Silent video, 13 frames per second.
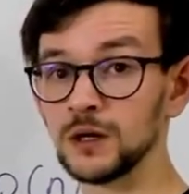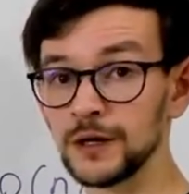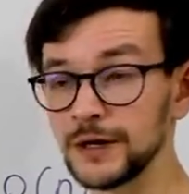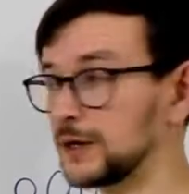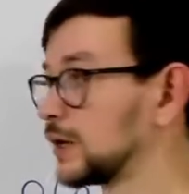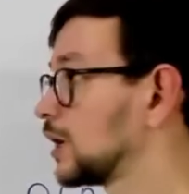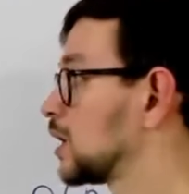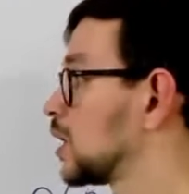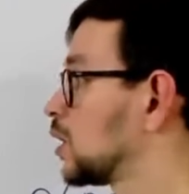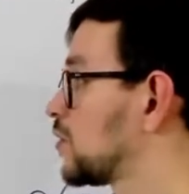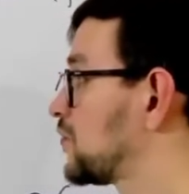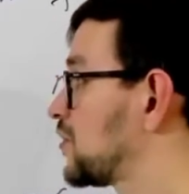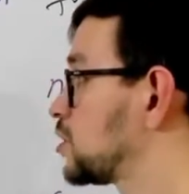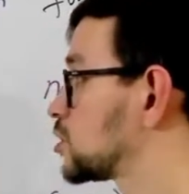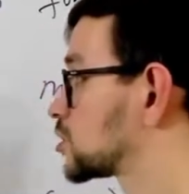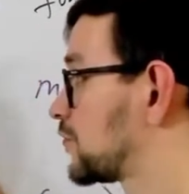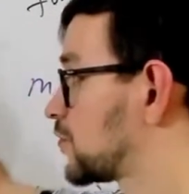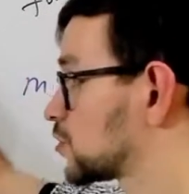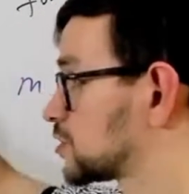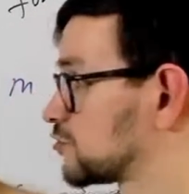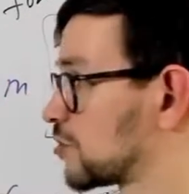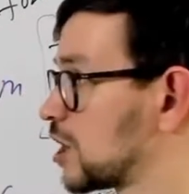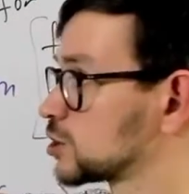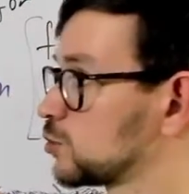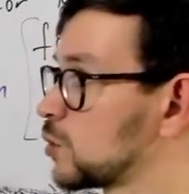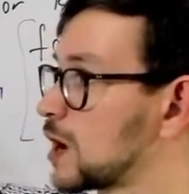Again, we finish the first
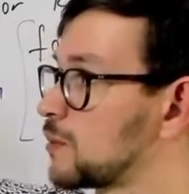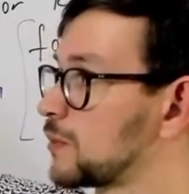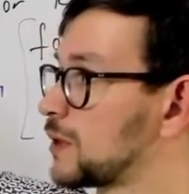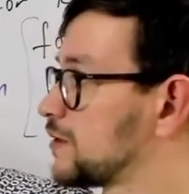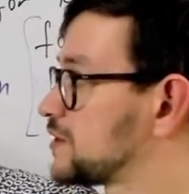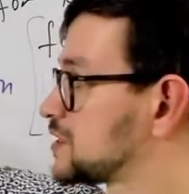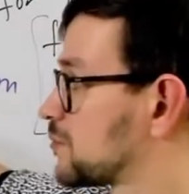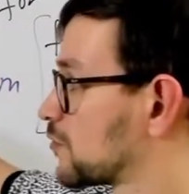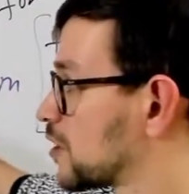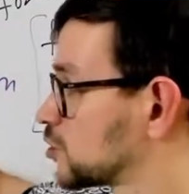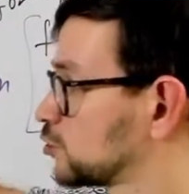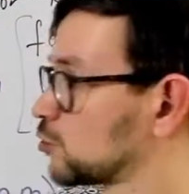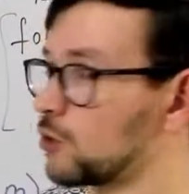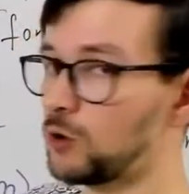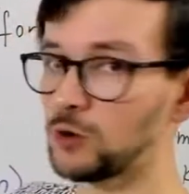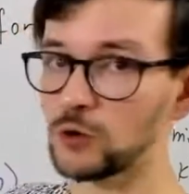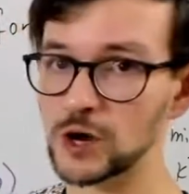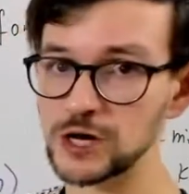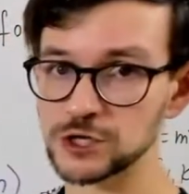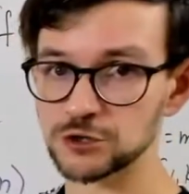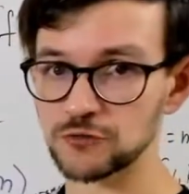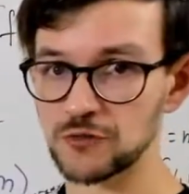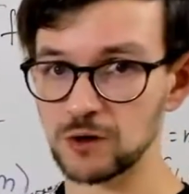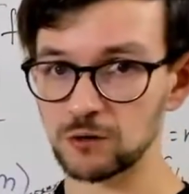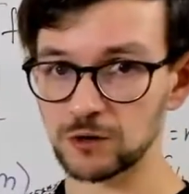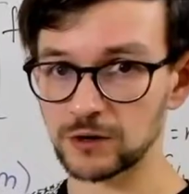iteration, we apply this operation to all the edges of
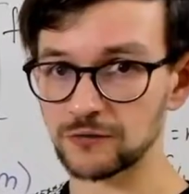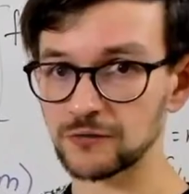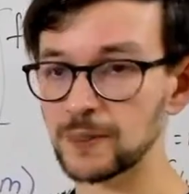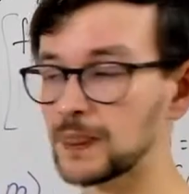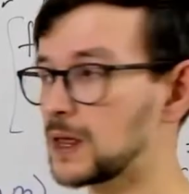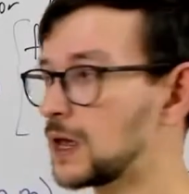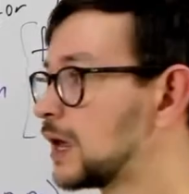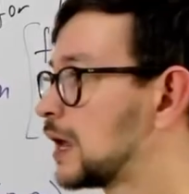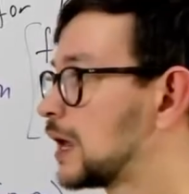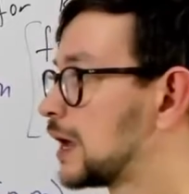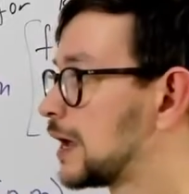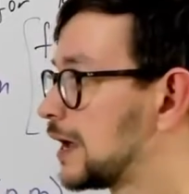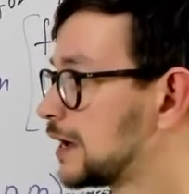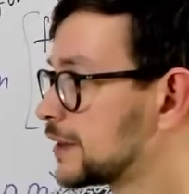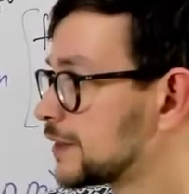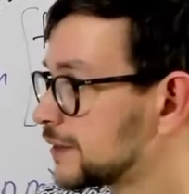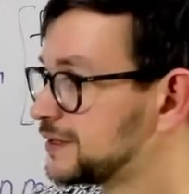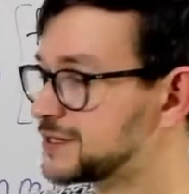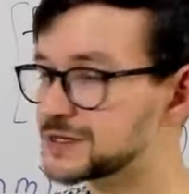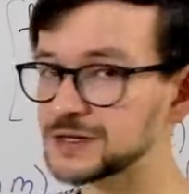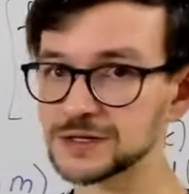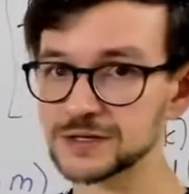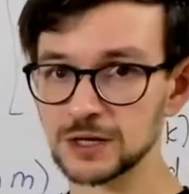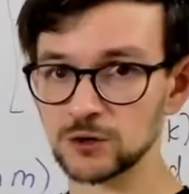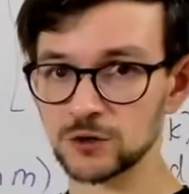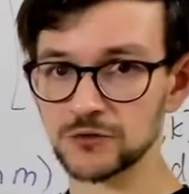our graph. And the
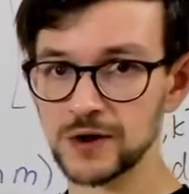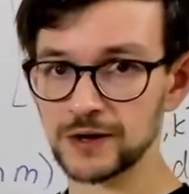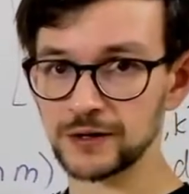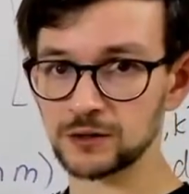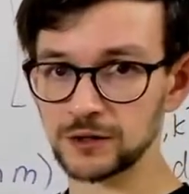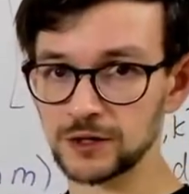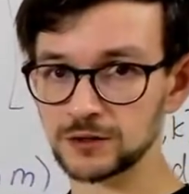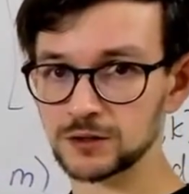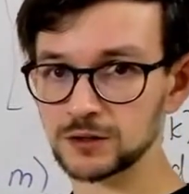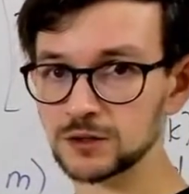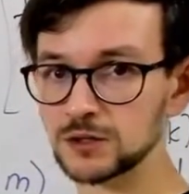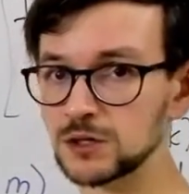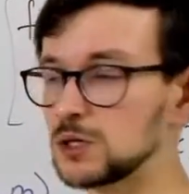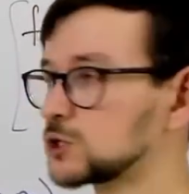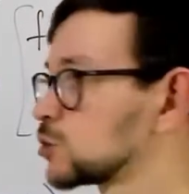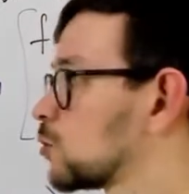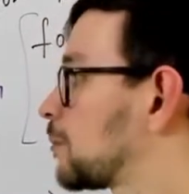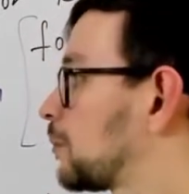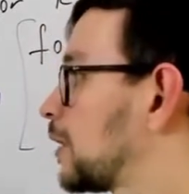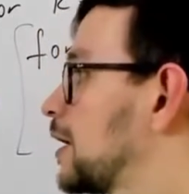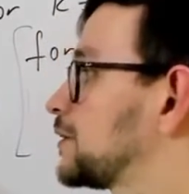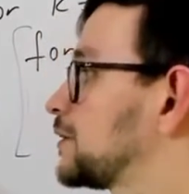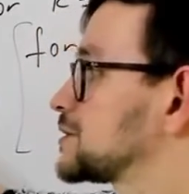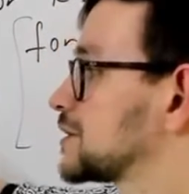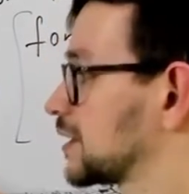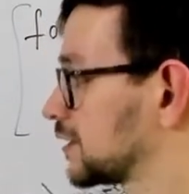distances are not final yet. So we apply it
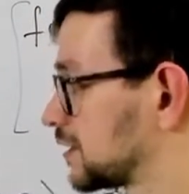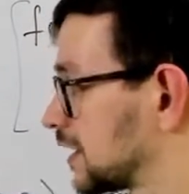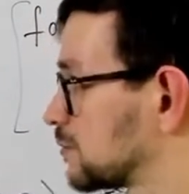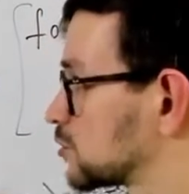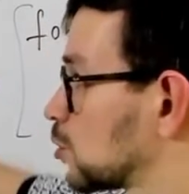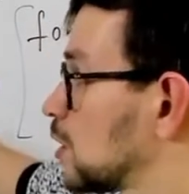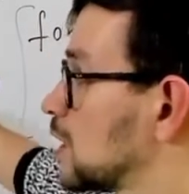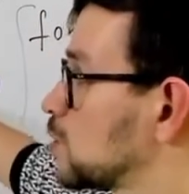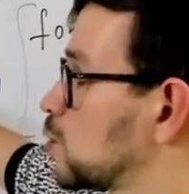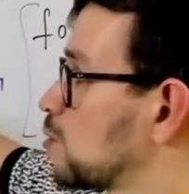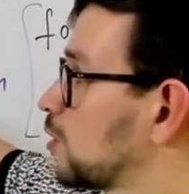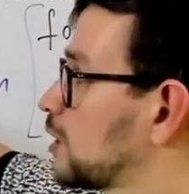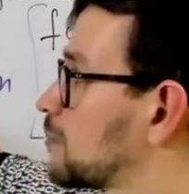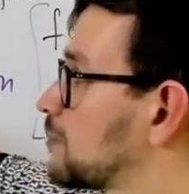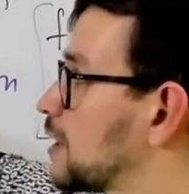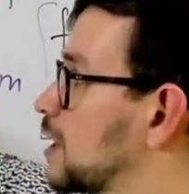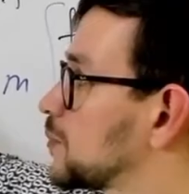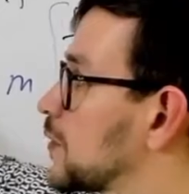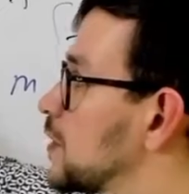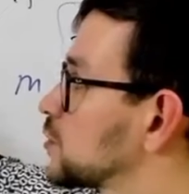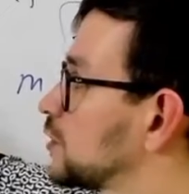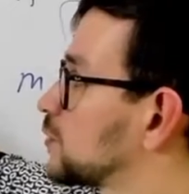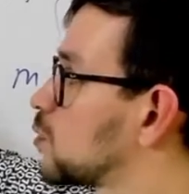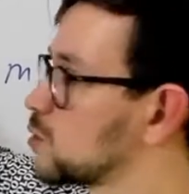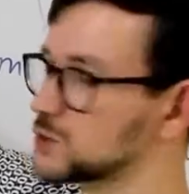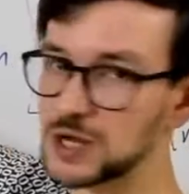the second time. So we will apply the operation
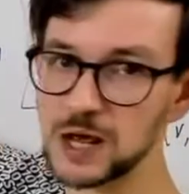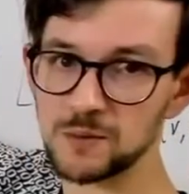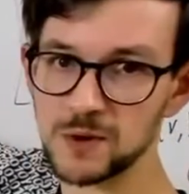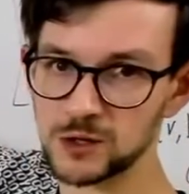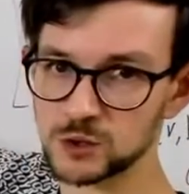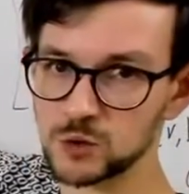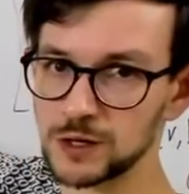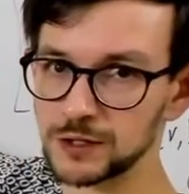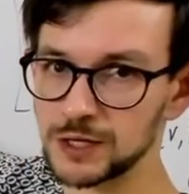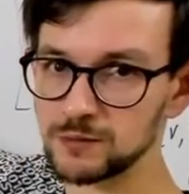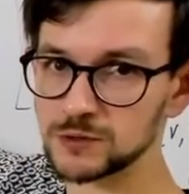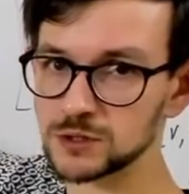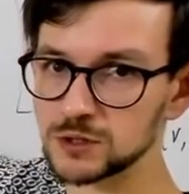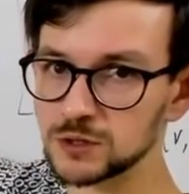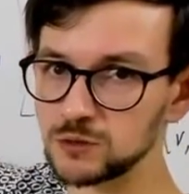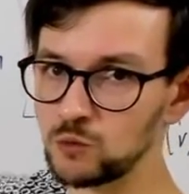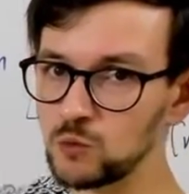at most n minus 1 times.